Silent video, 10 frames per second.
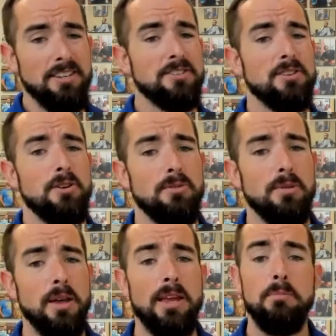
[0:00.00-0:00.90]

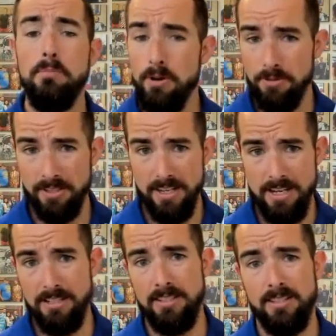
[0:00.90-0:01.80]
So in most
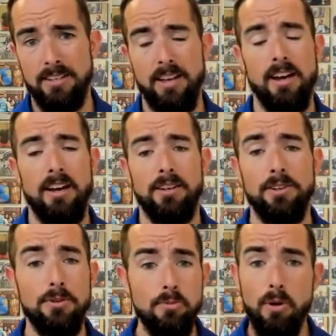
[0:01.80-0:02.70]
states, uh,
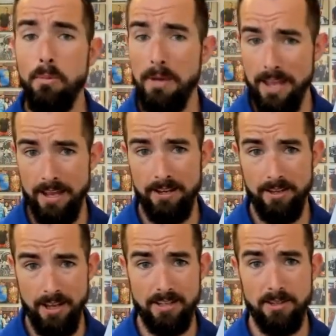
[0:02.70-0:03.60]
you won't
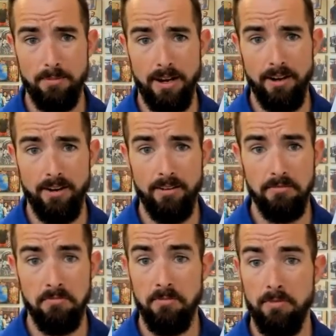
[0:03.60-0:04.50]
pay as a buyer
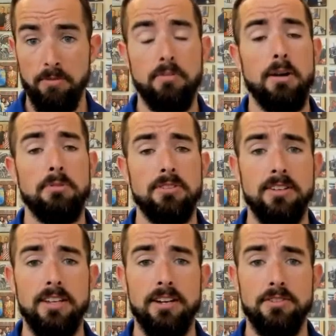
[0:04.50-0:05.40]
for
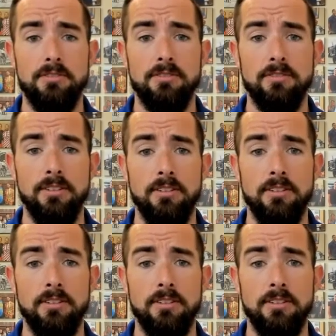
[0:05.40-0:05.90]
representation